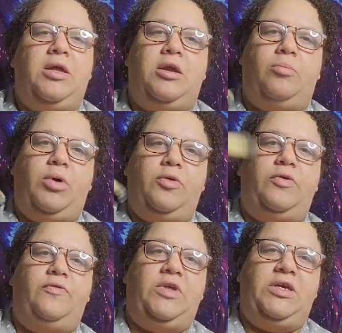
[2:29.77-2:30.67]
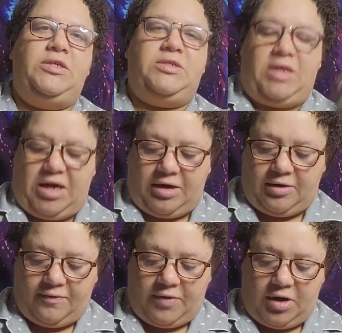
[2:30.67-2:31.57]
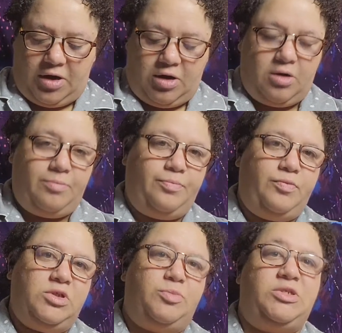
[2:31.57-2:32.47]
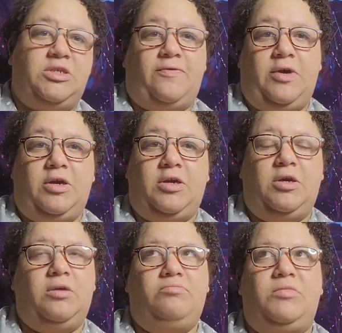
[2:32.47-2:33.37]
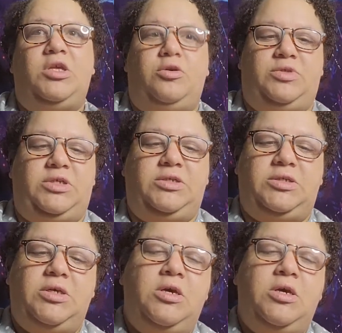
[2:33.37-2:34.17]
Now, both of these have specific uses.